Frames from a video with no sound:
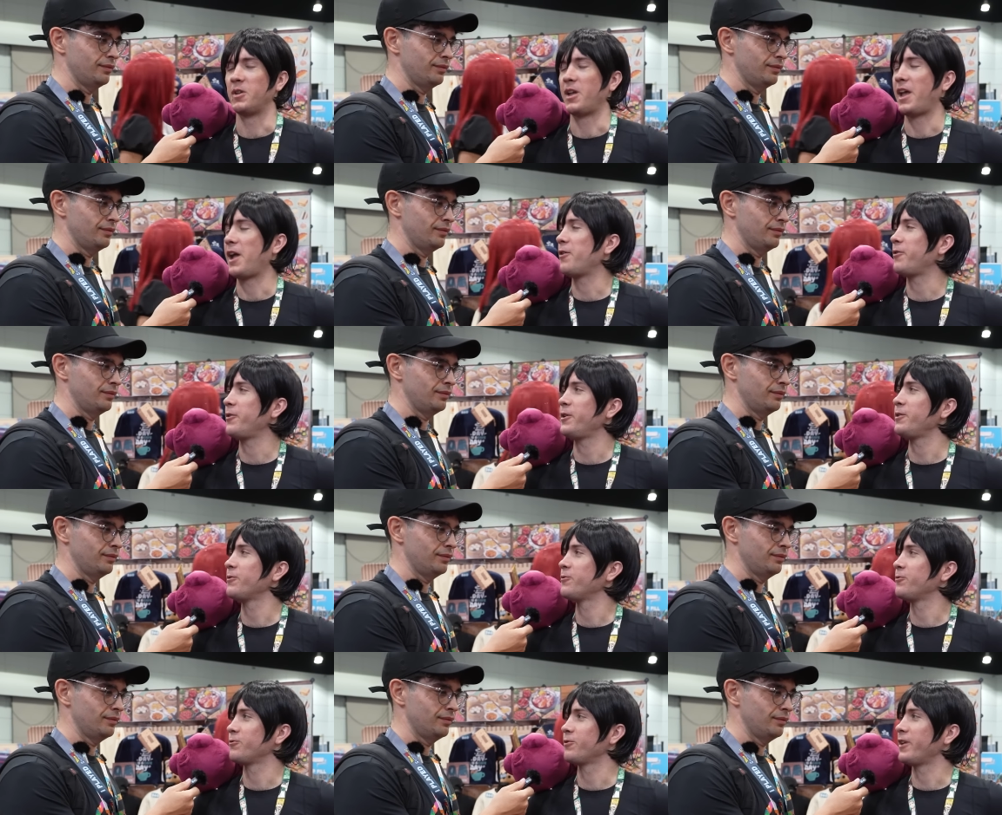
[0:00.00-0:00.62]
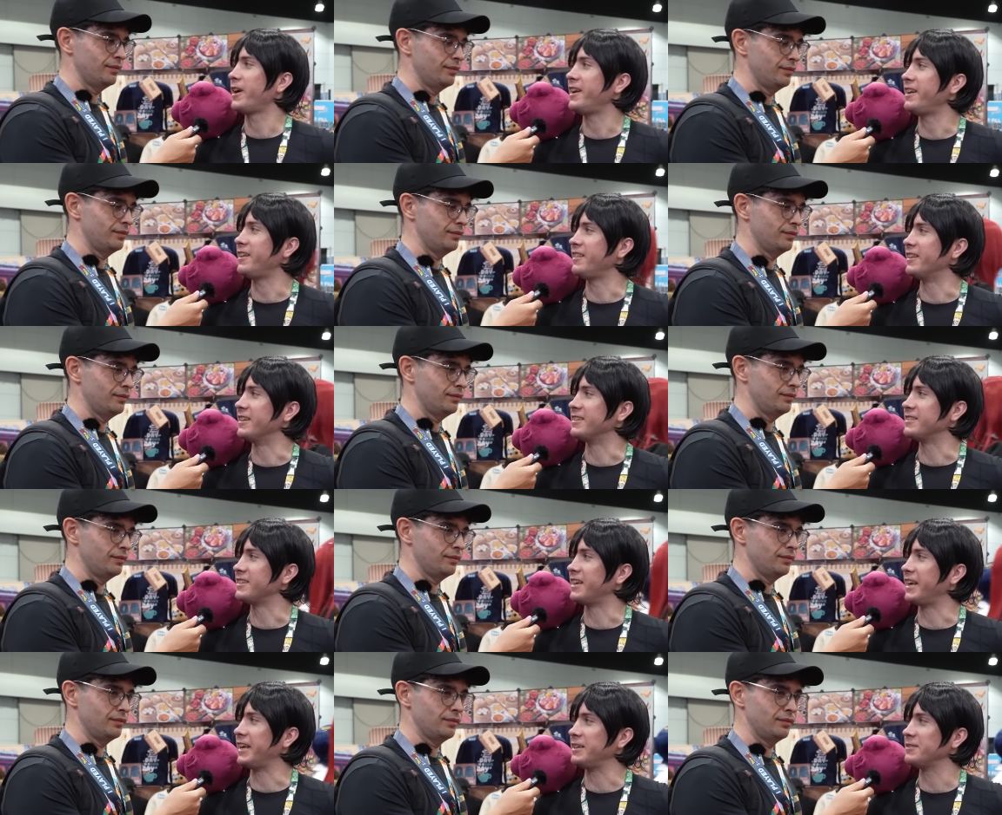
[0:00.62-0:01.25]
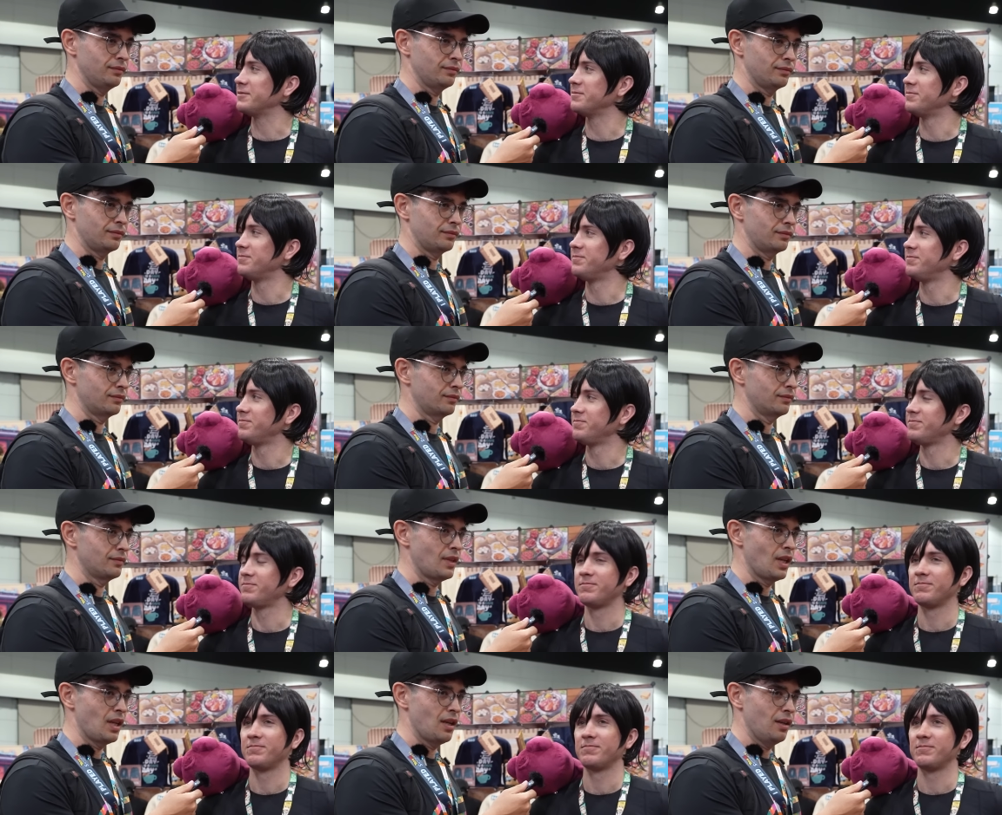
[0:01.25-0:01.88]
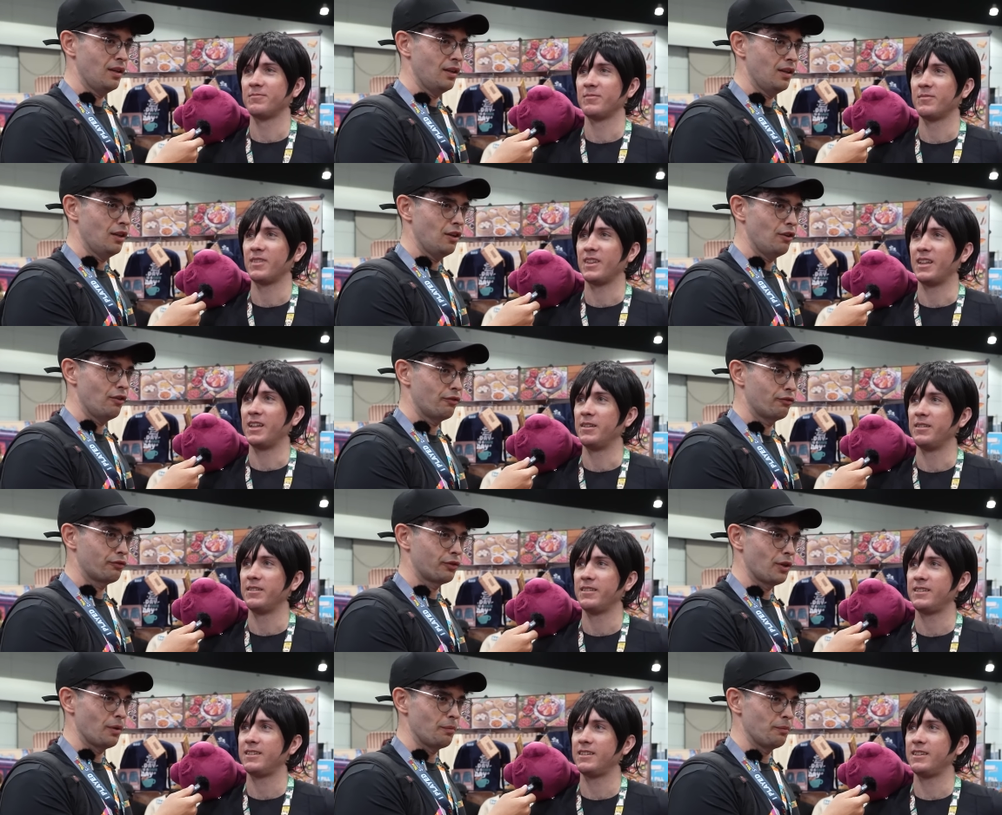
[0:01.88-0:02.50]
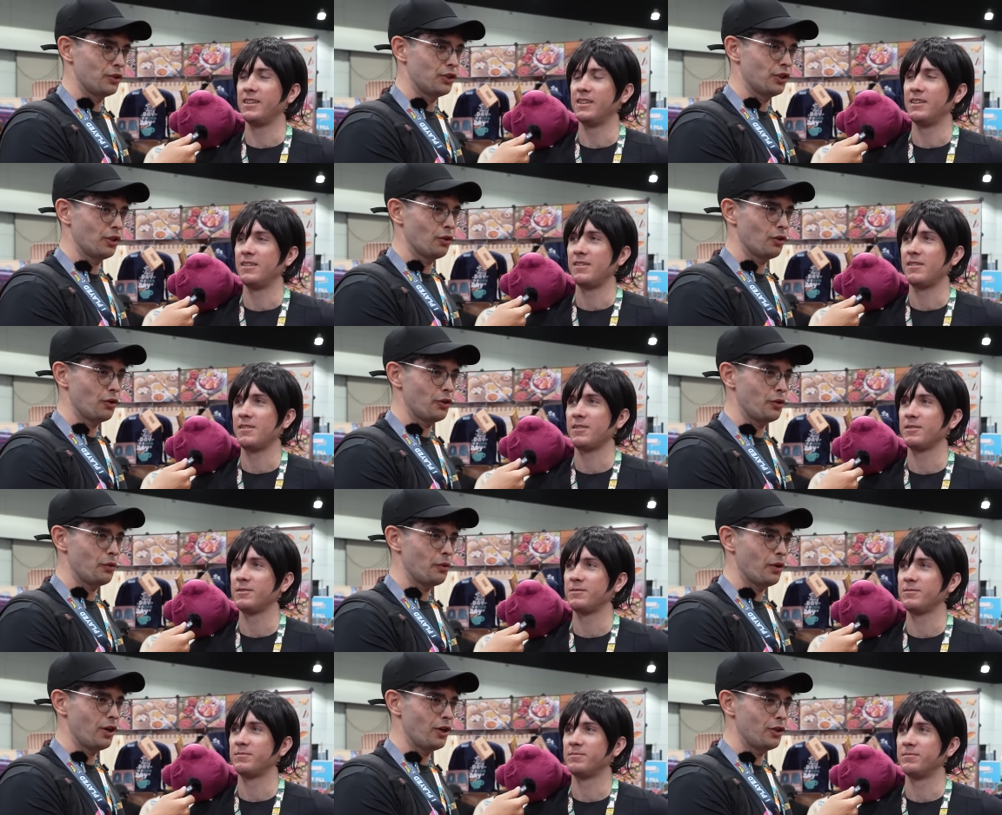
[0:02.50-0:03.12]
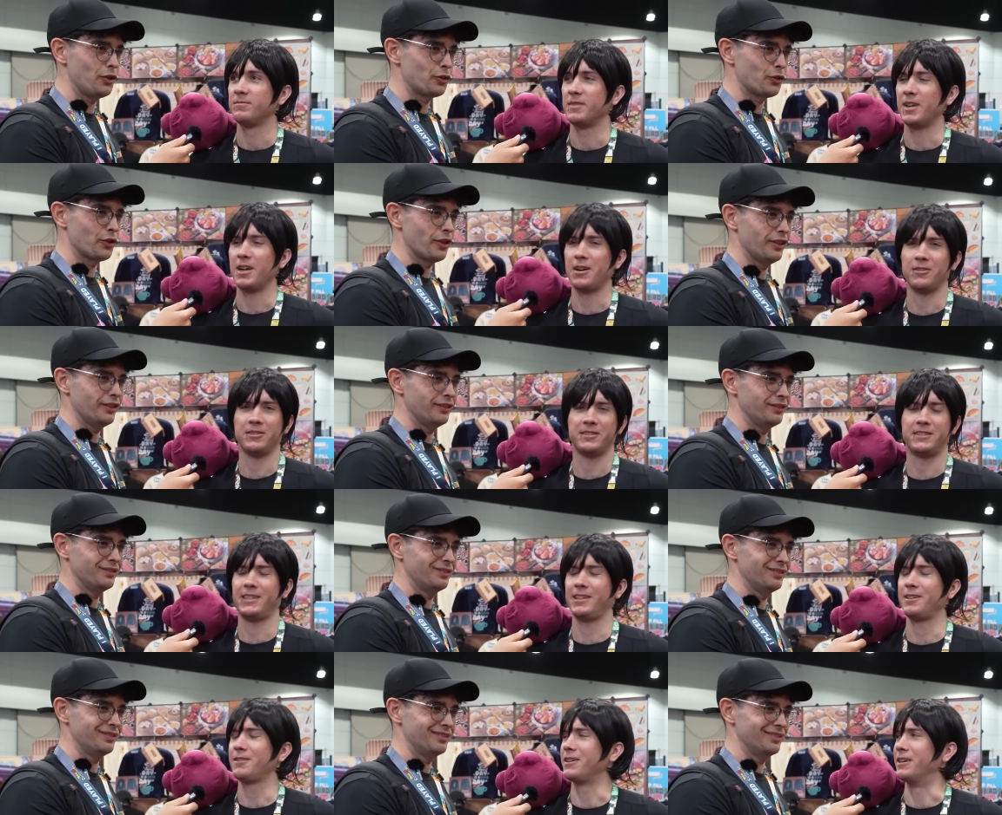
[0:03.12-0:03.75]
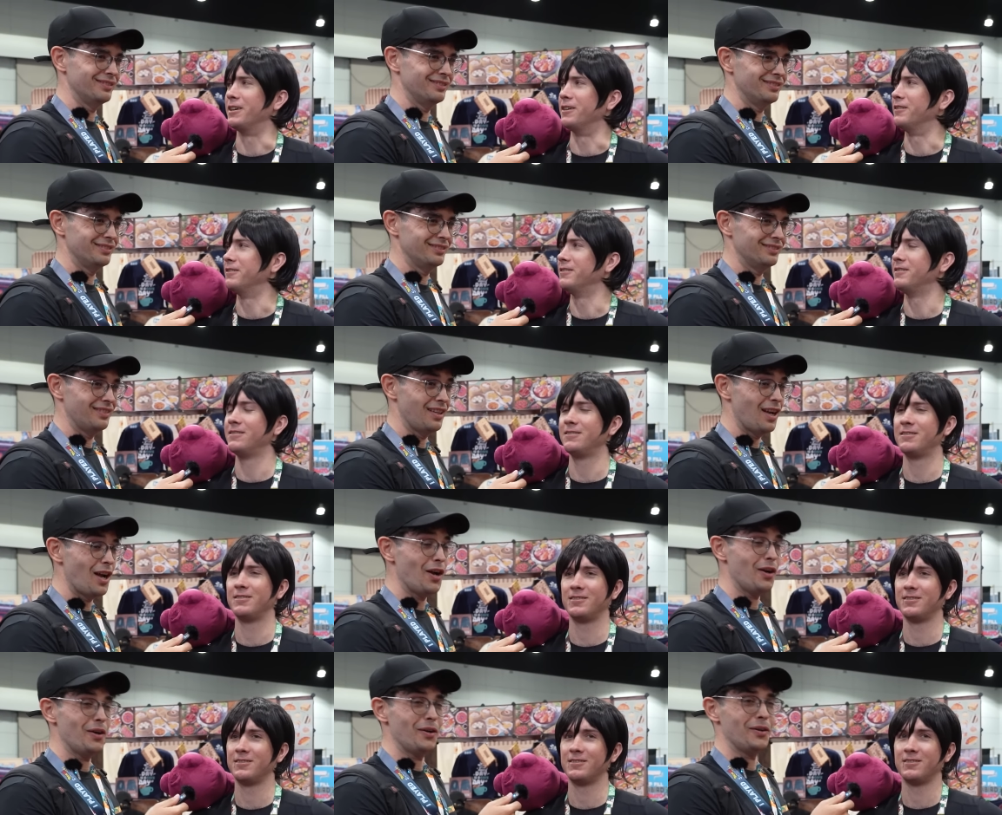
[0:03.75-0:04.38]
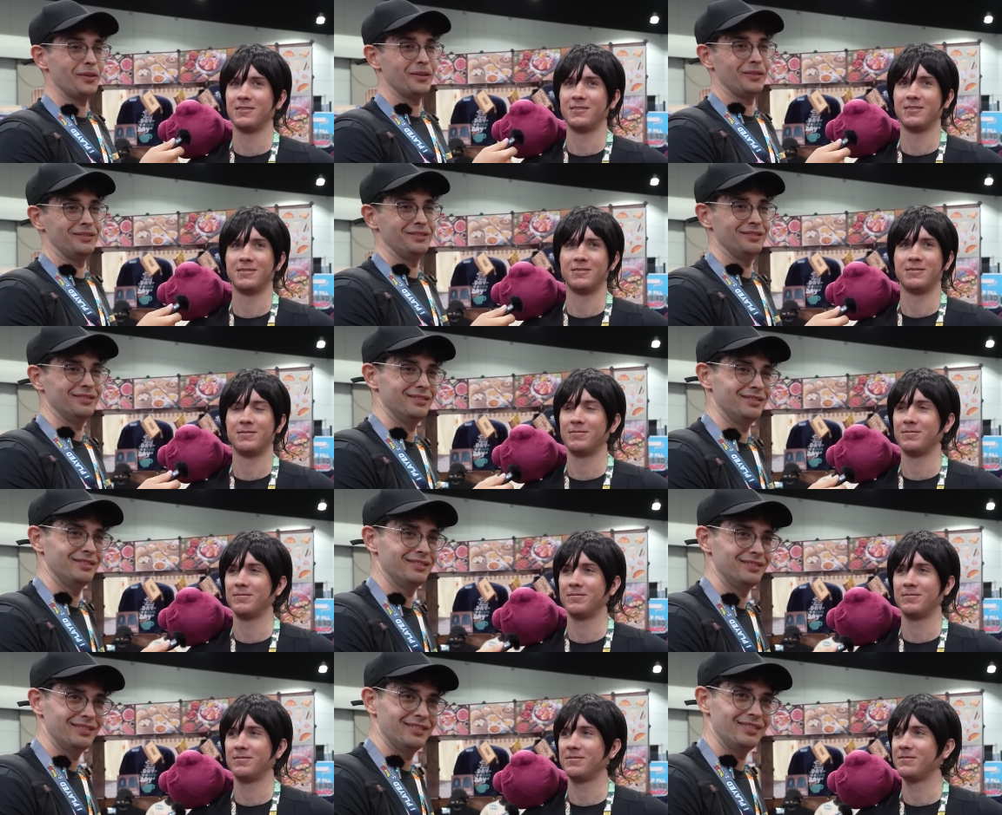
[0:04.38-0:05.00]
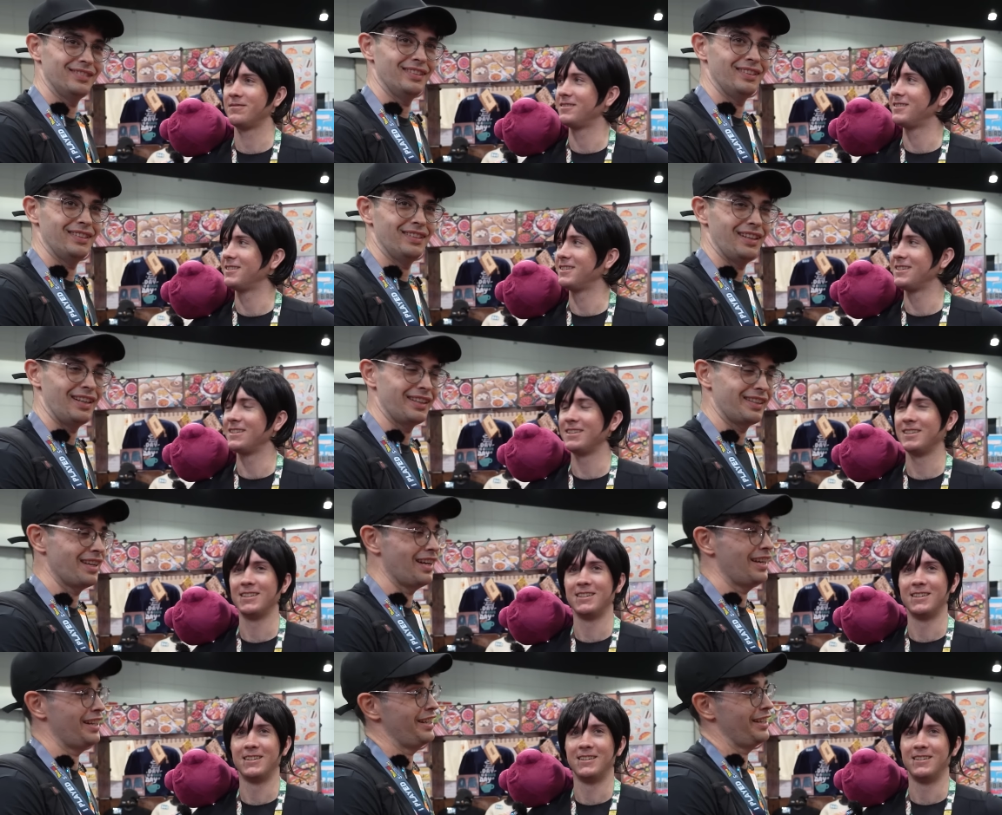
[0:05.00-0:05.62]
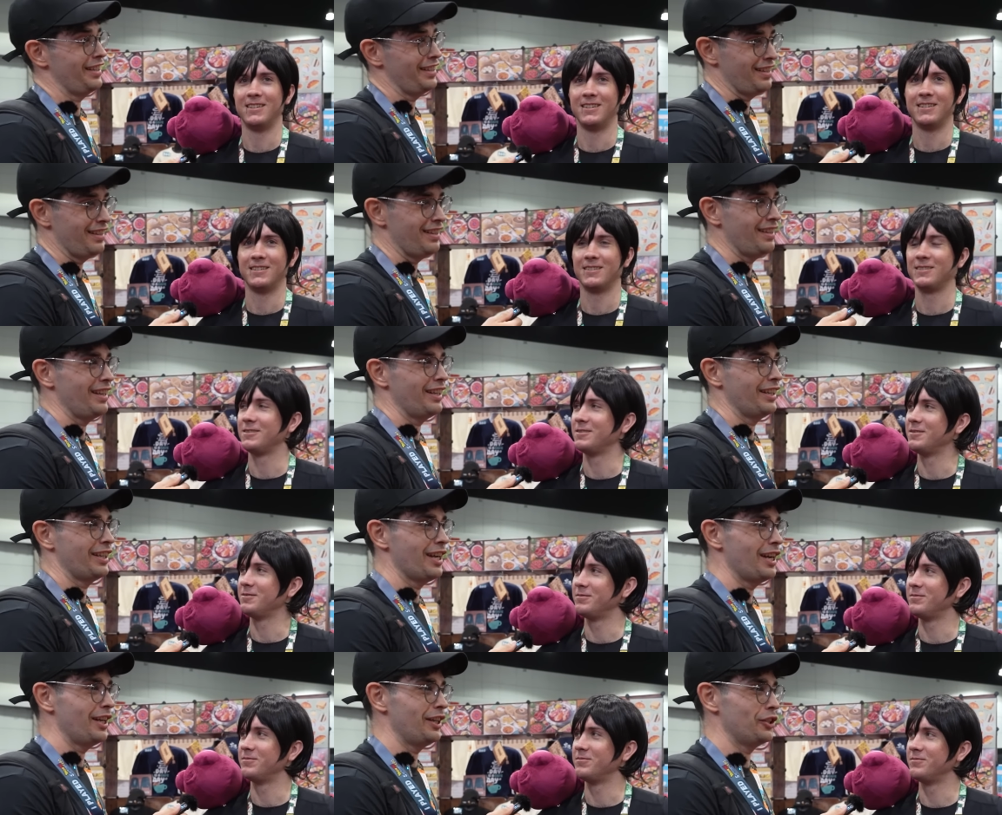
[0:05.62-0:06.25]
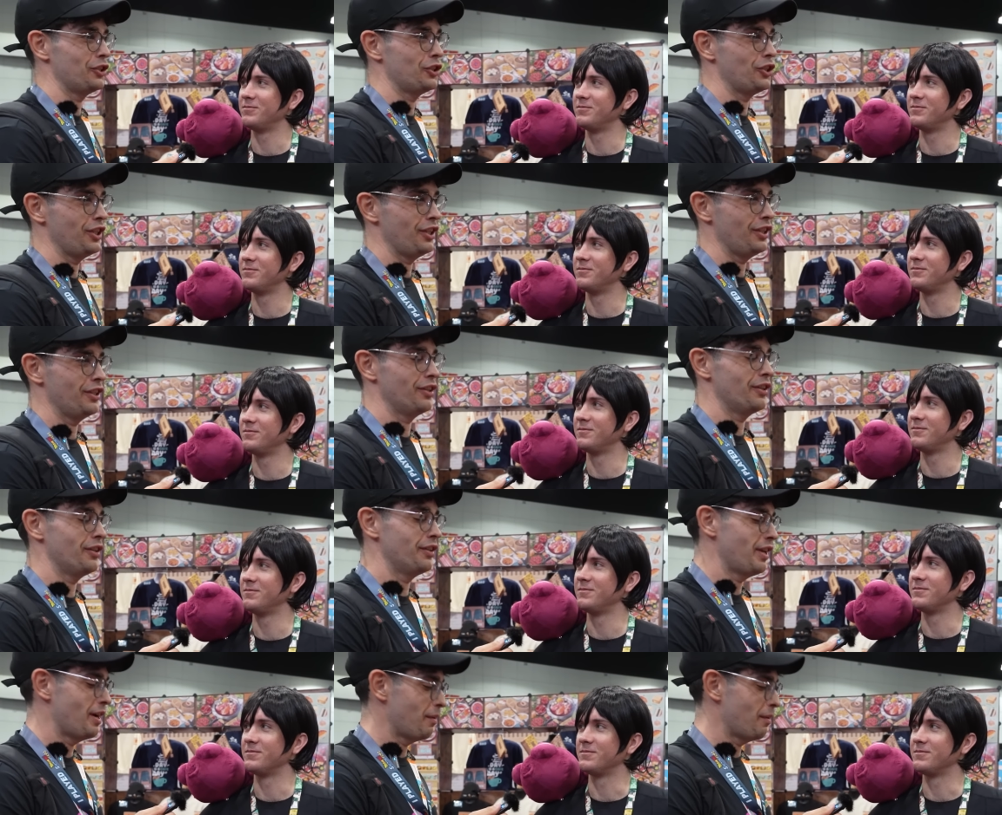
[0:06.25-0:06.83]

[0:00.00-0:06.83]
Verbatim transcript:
Speaker 1: How are we rating
Speaker 2: this? From 0 to 100. Oh, 0. Oh, I kind of cheated on